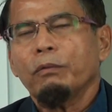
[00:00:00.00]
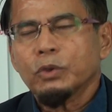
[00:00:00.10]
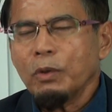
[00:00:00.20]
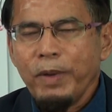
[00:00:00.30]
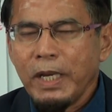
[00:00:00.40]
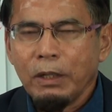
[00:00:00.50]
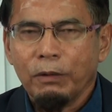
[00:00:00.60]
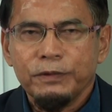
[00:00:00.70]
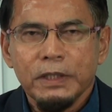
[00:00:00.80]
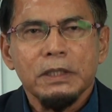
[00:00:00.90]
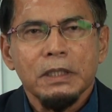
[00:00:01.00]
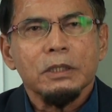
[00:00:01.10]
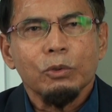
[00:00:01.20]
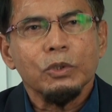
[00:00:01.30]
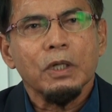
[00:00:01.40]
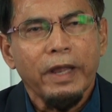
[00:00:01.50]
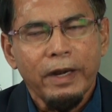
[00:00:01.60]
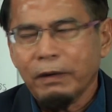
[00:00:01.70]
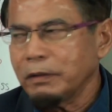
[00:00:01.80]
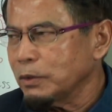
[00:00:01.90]
So many of this in the social
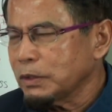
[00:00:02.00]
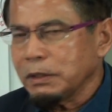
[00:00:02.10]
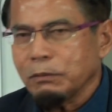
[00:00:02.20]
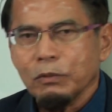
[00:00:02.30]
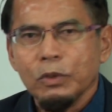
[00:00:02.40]
environment, you see,